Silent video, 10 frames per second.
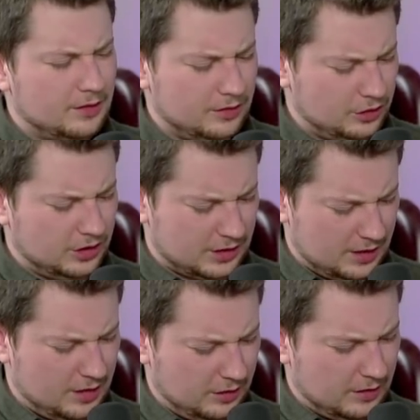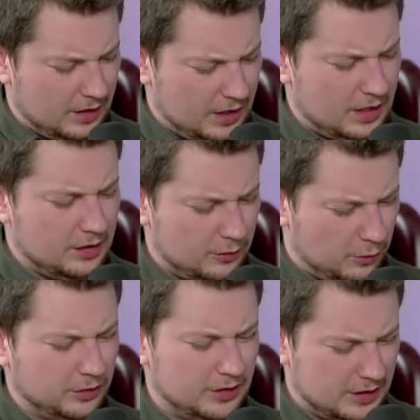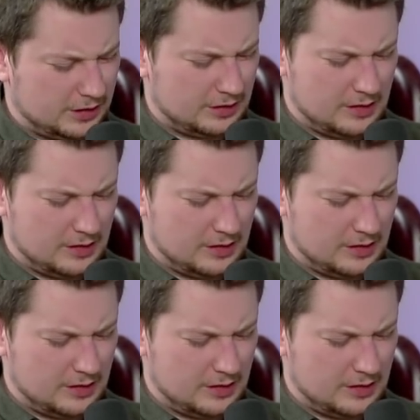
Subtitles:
She said that he had ordered this.